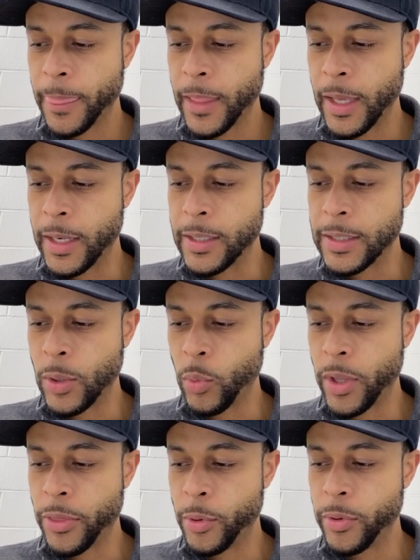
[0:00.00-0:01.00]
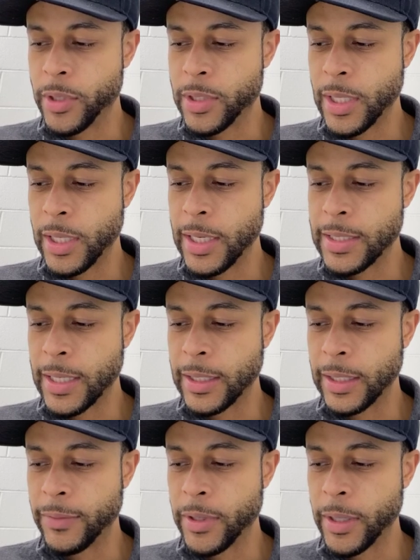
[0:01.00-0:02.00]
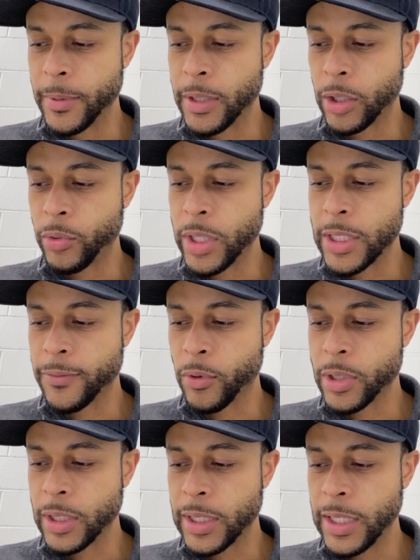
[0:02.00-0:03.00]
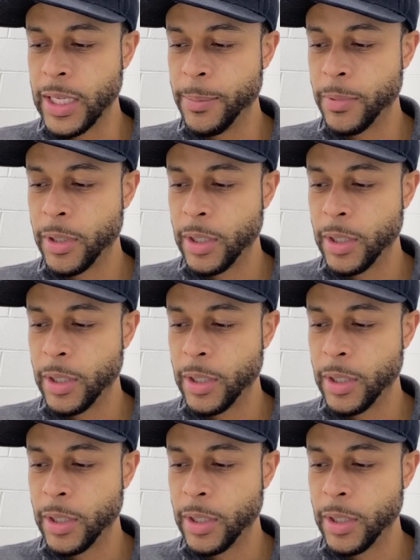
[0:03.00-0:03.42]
And as they went through the cities, they delivered them the decrees for to keep